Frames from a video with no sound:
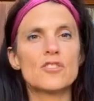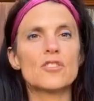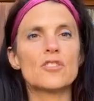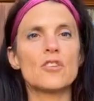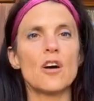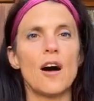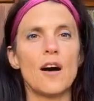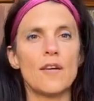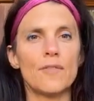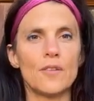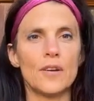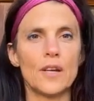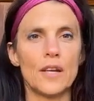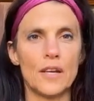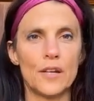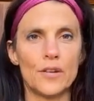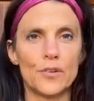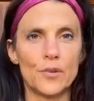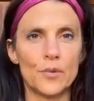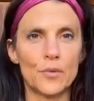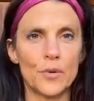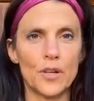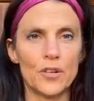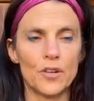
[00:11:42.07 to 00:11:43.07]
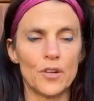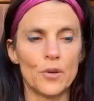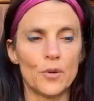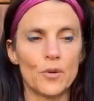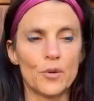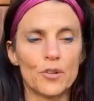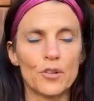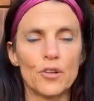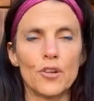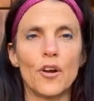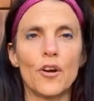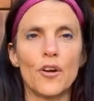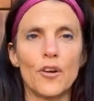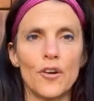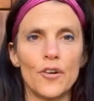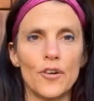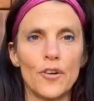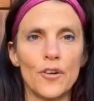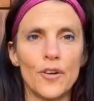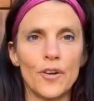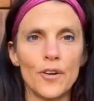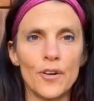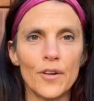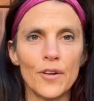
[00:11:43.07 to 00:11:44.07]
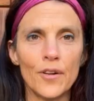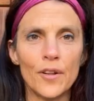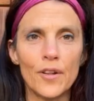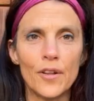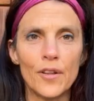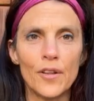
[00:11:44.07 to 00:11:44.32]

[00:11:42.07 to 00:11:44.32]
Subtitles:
soften into it, you'll learn